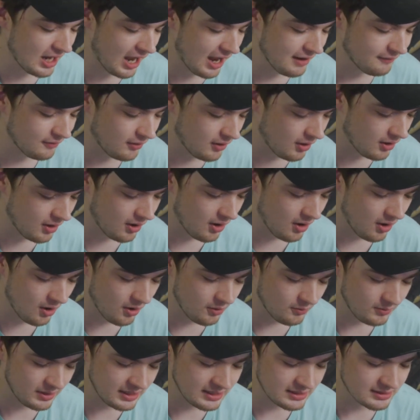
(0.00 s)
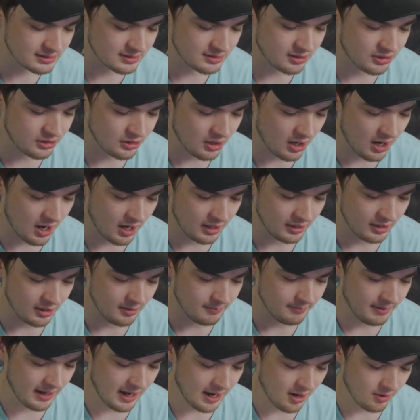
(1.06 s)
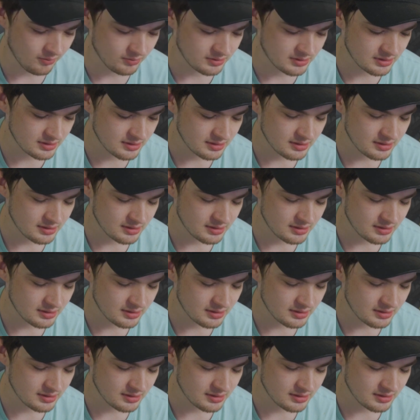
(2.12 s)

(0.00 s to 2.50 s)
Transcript: I've always thought about